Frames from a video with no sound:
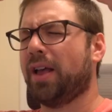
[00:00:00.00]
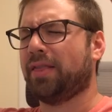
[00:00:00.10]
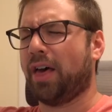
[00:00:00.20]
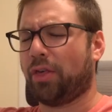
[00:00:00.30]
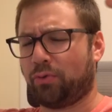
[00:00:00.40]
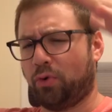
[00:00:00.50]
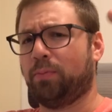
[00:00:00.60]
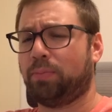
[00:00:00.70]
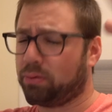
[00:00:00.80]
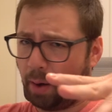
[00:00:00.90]
that
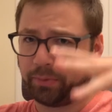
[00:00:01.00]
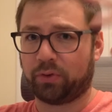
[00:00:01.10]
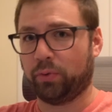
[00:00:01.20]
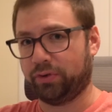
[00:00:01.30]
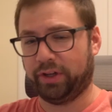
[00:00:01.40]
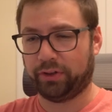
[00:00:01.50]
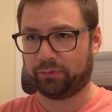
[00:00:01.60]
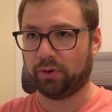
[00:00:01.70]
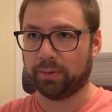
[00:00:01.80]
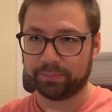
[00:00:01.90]
thrown promise originates
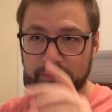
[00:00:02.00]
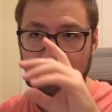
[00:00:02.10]
from,